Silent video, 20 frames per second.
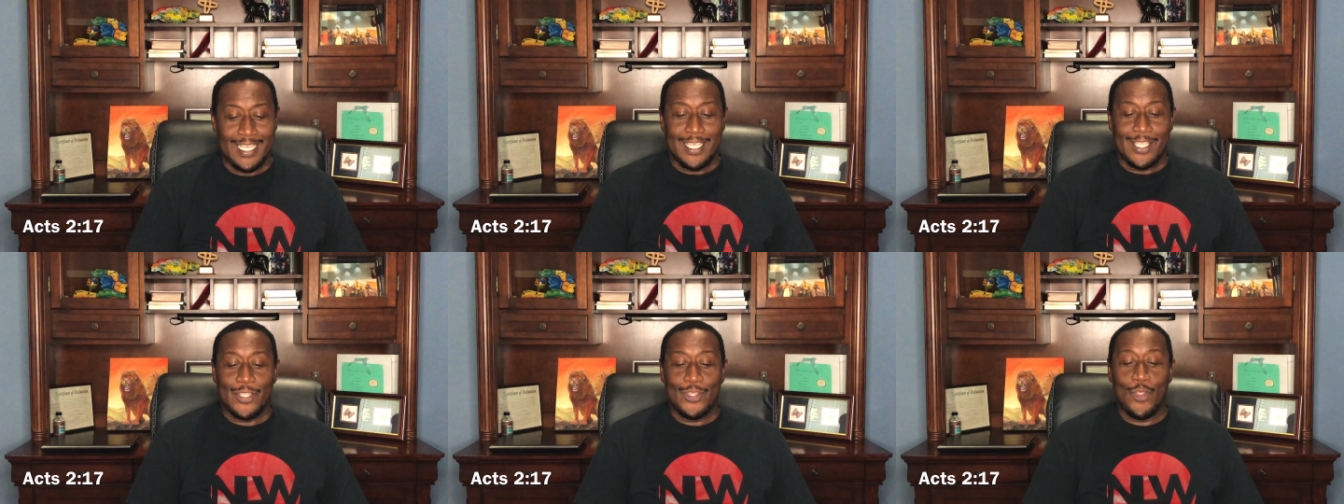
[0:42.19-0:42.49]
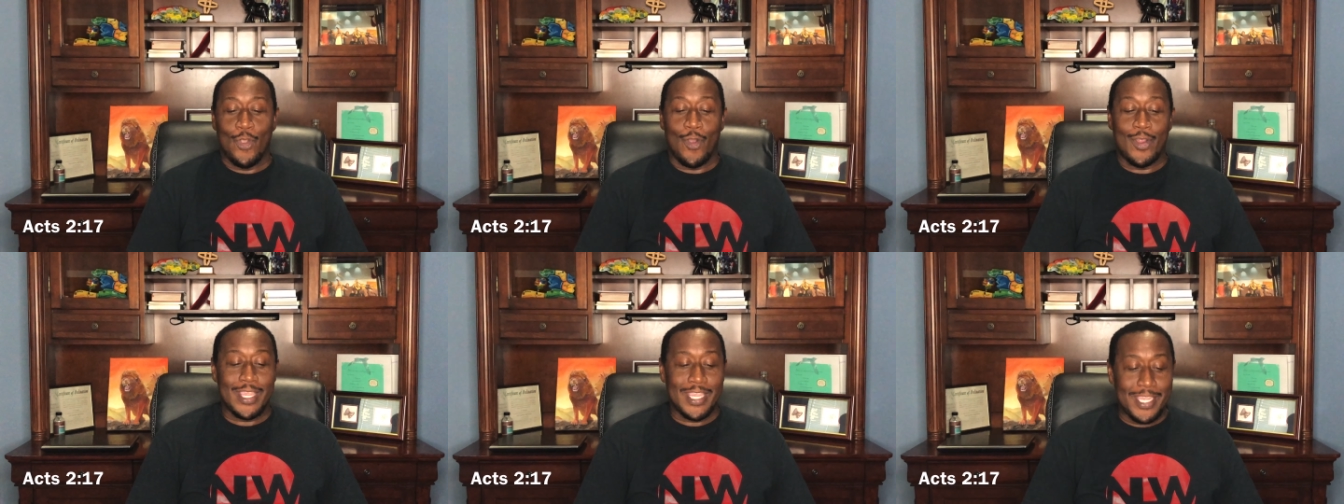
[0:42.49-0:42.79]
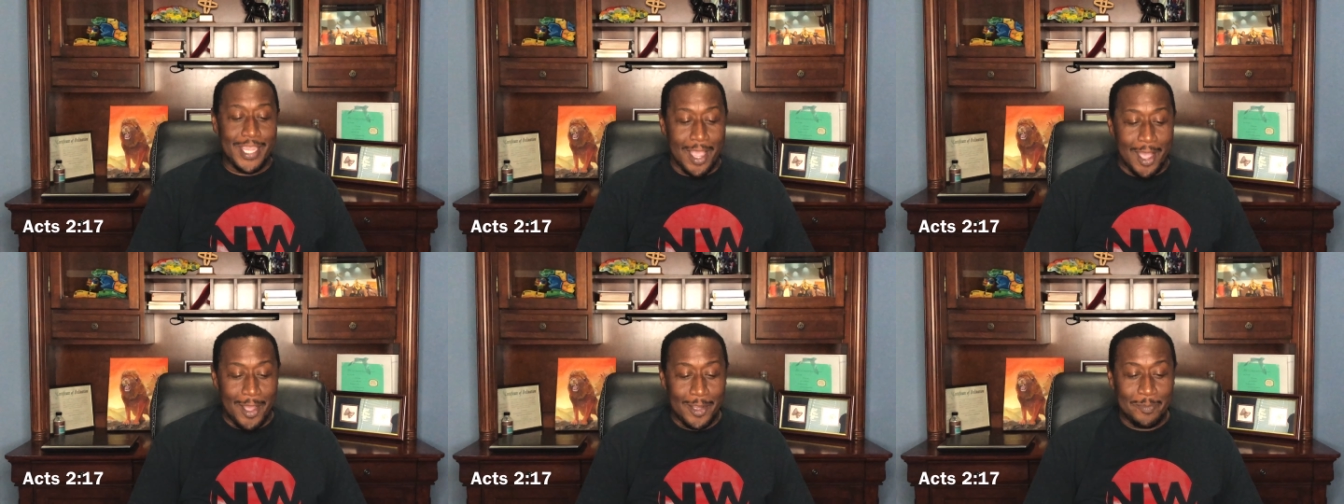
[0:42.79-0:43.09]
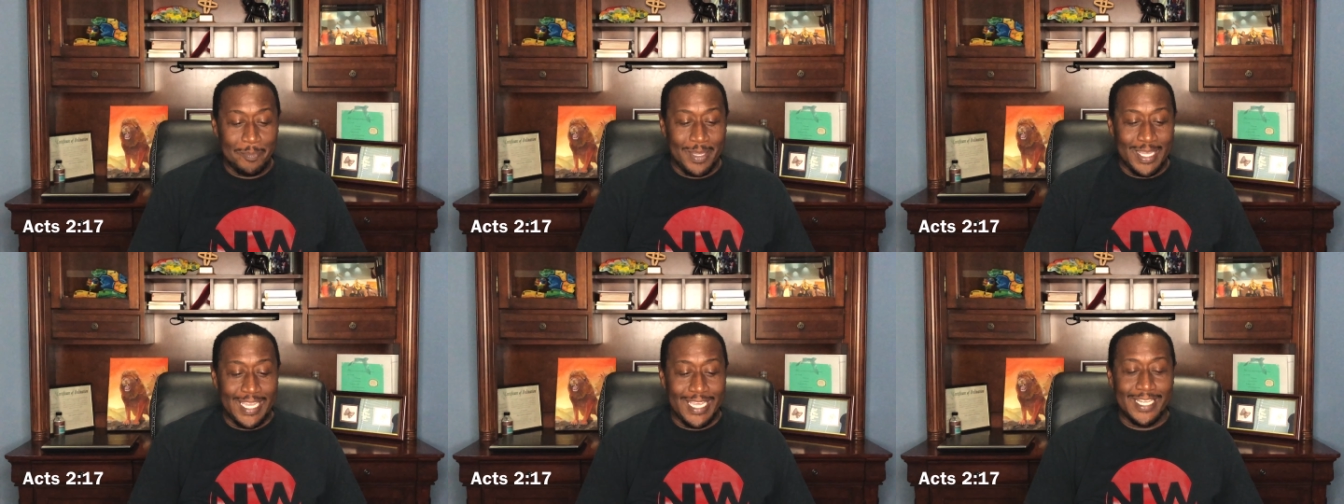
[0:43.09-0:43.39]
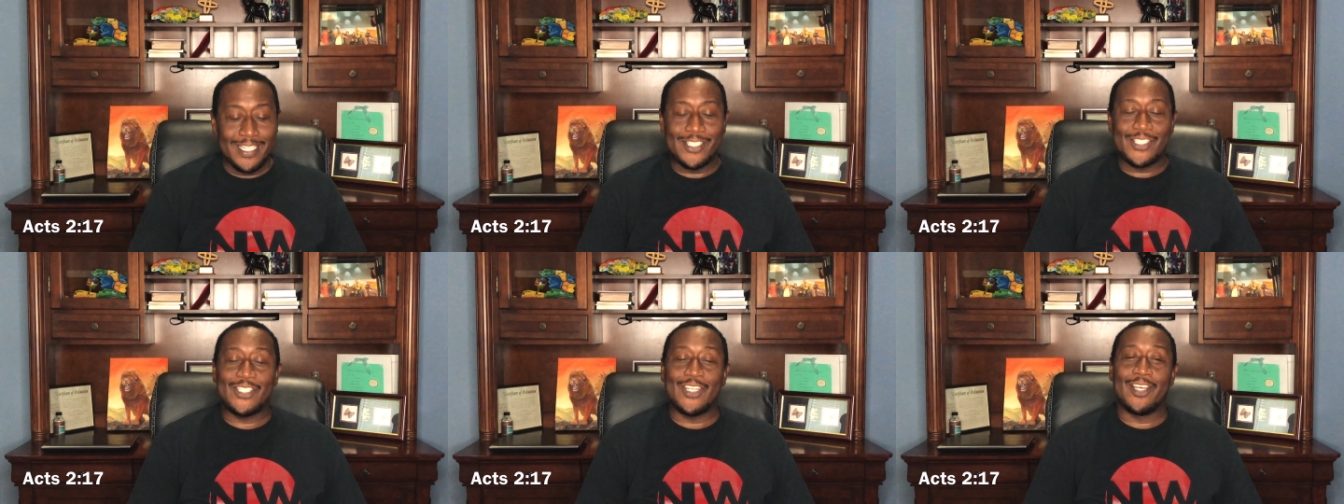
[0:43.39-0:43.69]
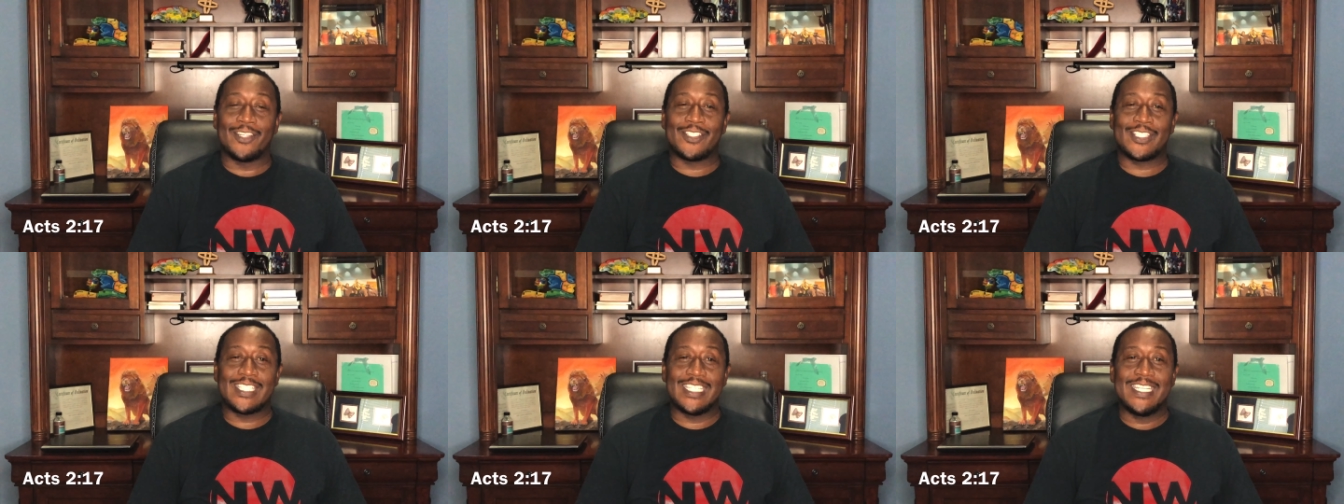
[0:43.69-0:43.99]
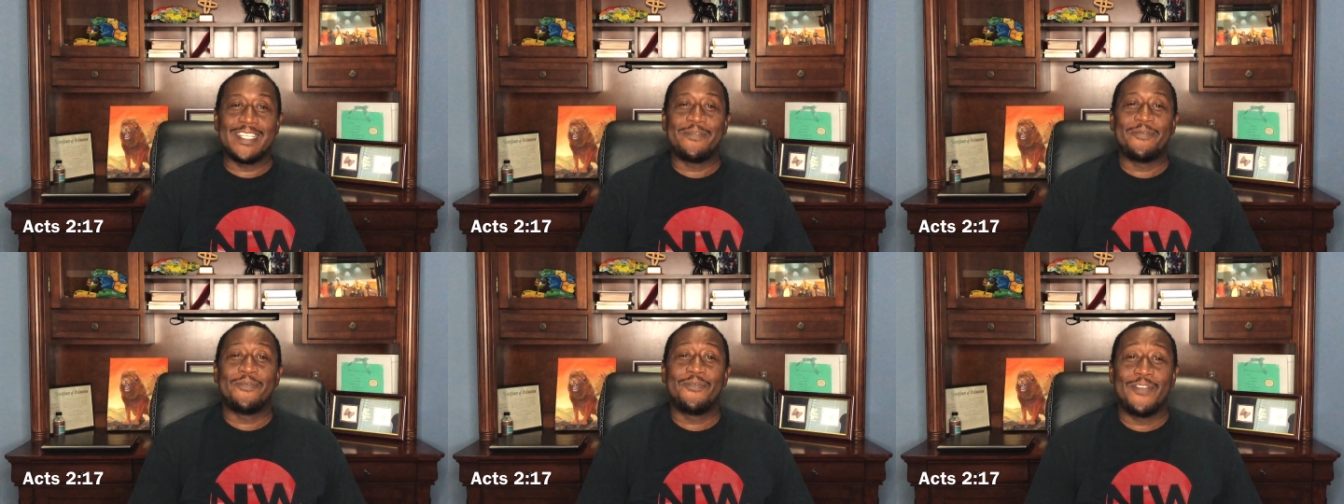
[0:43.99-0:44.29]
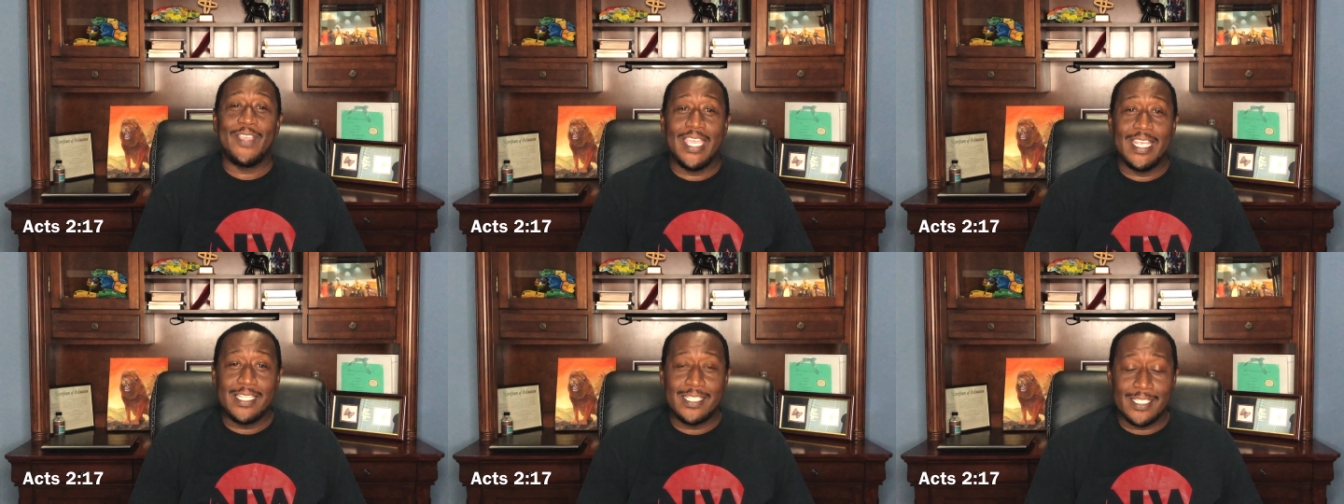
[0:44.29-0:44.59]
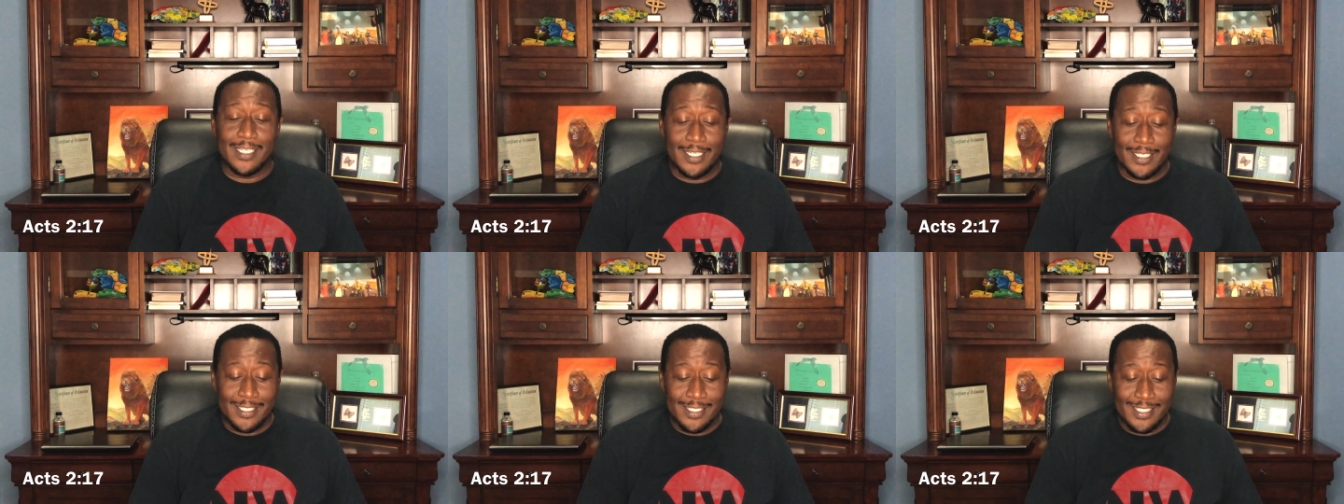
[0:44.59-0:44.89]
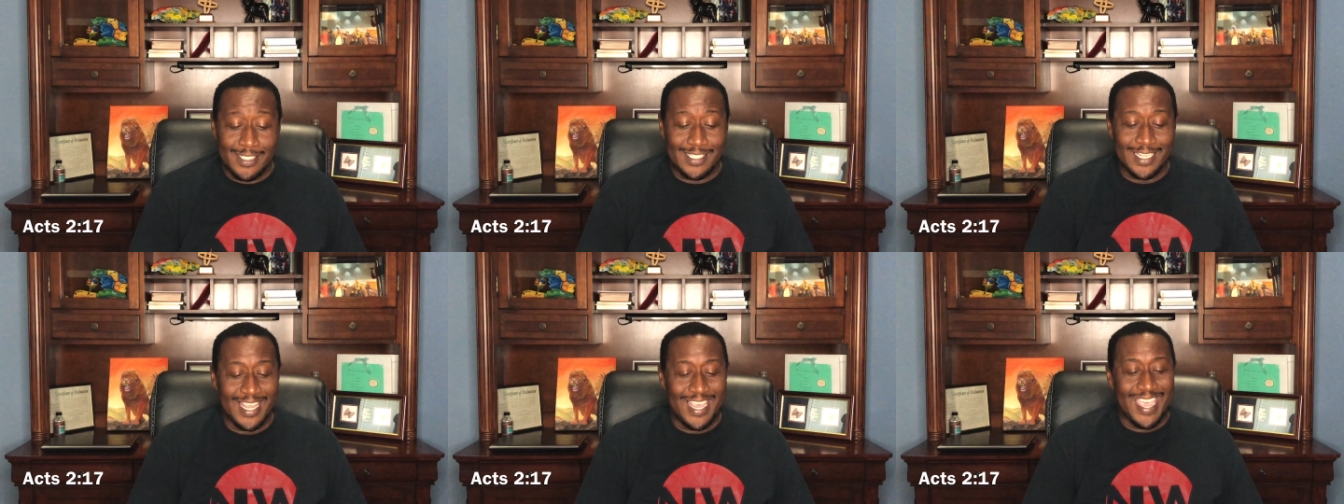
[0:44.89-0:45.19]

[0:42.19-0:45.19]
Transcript: Your young men shall see visions,